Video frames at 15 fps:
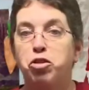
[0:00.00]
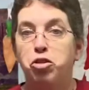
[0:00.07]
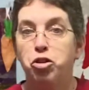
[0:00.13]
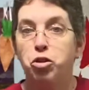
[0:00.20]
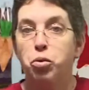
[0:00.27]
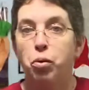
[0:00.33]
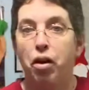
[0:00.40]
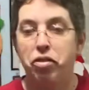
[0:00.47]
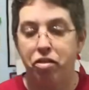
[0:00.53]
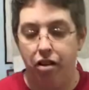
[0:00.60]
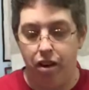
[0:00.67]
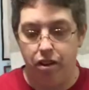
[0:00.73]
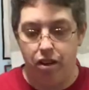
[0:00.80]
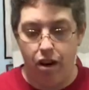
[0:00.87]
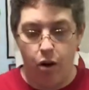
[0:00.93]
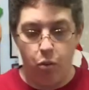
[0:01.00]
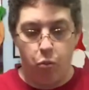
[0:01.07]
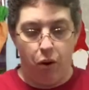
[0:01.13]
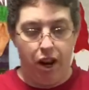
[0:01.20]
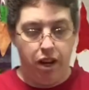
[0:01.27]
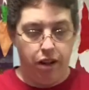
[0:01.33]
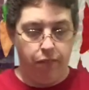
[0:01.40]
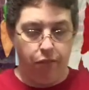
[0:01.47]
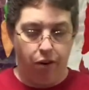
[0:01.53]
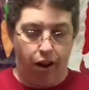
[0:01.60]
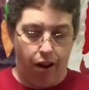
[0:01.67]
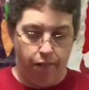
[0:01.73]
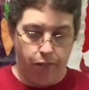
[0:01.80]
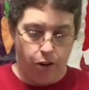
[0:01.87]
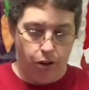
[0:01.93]
do while sitting there waiting
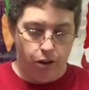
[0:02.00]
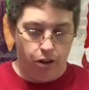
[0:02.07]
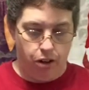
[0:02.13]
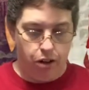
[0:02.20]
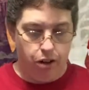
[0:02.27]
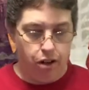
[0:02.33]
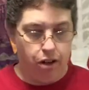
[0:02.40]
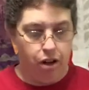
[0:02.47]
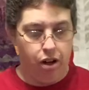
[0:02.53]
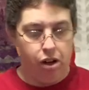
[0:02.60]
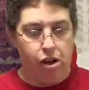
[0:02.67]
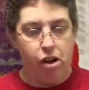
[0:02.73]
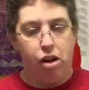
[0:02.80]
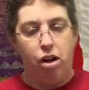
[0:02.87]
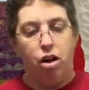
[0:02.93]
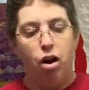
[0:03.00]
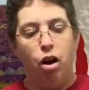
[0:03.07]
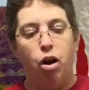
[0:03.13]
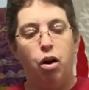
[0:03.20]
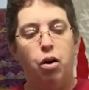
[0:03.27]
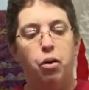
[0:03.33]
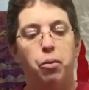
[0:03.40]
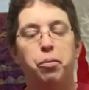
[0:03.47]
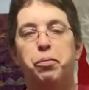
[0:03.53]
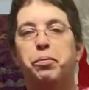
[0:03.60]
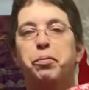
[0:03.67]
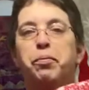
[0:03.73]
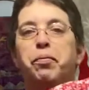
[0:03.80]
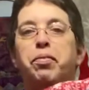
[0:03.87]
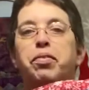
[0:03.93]
forever. Oh,
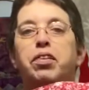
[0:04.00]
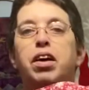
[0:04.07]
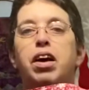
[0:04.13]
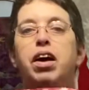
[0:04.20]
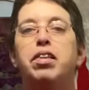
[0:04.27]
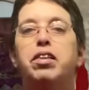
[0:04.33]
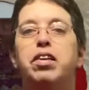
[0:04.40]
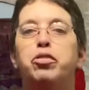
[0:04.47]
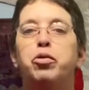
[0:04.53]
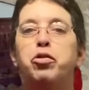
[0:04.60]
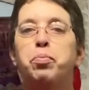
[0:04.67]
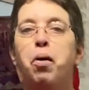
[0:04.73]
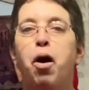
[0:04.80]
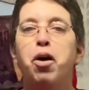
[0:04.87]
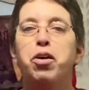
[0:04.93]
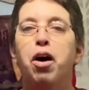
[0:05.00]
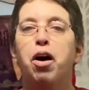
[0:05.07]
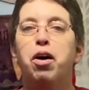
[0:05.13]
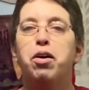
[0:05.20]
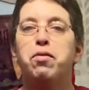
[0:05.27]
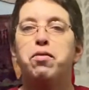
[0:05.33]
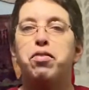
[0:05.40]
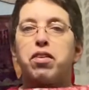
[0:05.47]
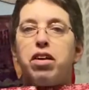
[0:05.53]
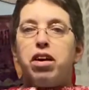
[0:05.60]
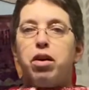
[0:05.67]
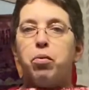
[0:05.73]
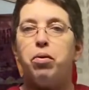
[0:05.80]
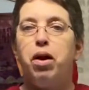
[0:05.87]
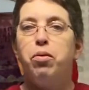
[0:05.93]
this was part of
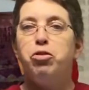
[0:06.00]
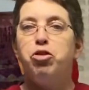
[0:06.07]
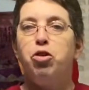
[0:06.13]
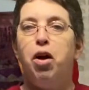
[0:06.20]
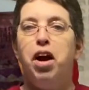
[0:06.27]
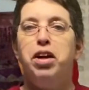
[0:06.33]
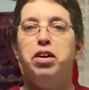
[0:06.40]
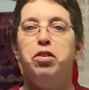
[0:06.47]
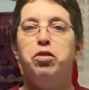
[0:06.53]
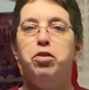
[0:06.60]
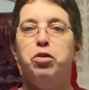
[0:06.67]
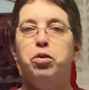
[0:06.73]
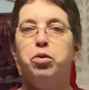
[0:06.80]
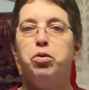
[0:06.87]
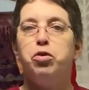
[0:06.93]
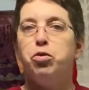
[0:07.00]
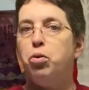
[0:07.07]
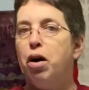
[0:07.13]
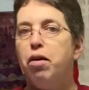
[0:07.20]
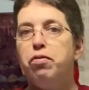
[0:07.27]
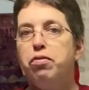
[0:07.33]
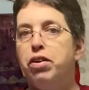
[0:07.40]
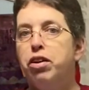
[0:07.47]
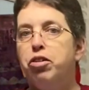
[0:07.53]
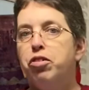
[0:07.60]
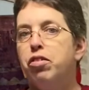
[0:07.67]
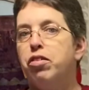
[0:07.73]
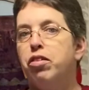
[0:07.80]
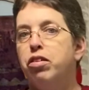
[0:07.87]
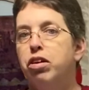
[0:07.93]
when I was trying to do 12
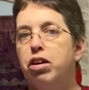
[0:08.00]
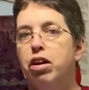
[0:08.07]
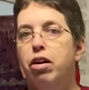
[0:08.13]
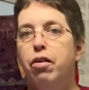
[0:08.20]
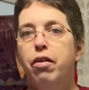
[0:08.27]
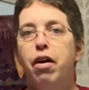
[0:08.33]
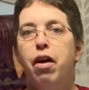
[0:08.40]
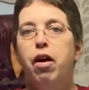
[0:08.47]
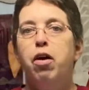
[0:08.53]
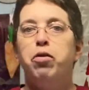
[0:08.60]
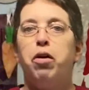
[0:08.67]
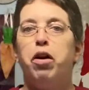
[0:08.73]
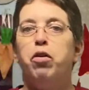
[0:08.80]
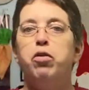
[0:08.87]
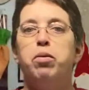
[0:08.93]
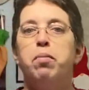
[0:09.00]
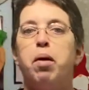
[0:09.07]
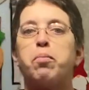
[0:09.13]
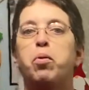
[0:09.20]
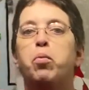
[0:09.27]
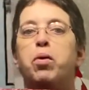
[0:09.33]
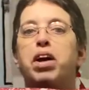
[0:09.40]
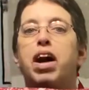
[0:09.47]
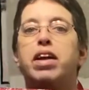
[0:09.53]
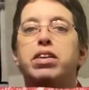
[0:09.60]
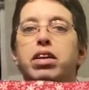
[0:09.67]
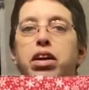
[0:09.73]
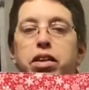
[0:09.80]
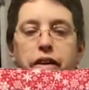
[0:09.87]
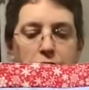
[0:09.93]
finishes a year. So I don't remember when I
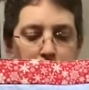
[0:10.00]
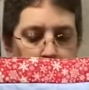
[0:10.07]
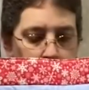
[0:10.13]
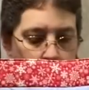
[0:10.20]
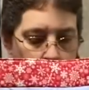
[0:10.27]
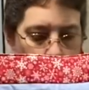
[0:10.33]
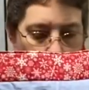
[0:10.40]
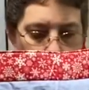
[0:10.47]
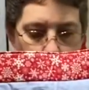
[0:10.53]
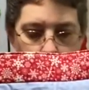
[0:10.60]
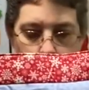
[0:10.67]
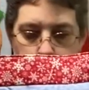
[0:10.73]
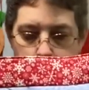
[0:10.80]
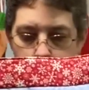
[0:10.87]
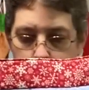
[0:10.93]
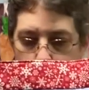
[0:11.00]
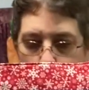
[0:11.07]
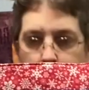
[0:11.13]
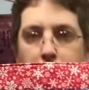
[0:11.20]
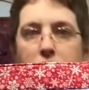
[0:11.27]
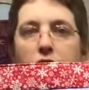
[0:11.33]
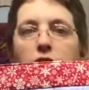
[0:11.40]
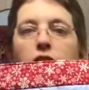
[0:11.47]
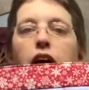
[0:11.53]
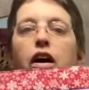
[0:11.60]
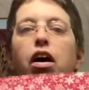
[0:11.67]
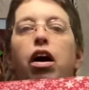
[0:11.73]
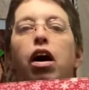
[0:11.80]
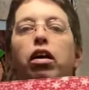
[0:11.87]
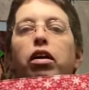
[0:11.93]
did this, but I actually finished it.
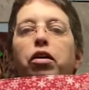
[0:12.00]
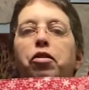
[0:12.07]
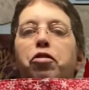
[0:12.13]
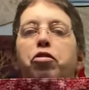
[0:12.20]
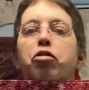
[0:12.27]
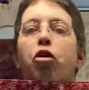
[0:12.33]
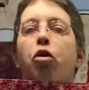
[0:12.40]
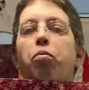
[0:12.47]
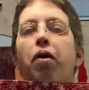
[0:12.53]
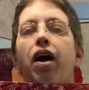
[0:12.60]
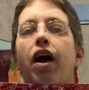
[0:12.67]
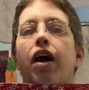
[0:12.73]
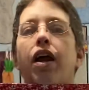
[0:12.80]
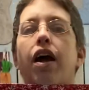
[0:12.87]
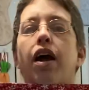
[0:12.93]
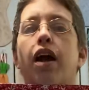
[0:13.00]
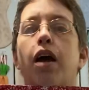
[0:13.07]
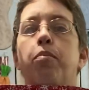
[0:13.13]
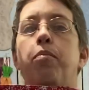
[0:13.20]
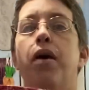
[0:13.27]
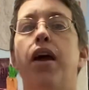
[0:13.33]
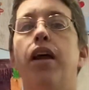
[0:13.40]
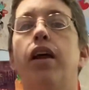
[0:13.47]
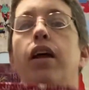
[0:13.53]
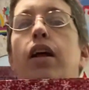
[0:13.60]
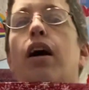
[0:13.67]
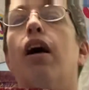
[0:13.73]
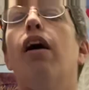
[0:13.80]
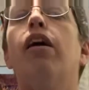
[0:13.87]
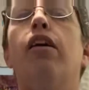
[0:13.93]
A little snowman, and I made it out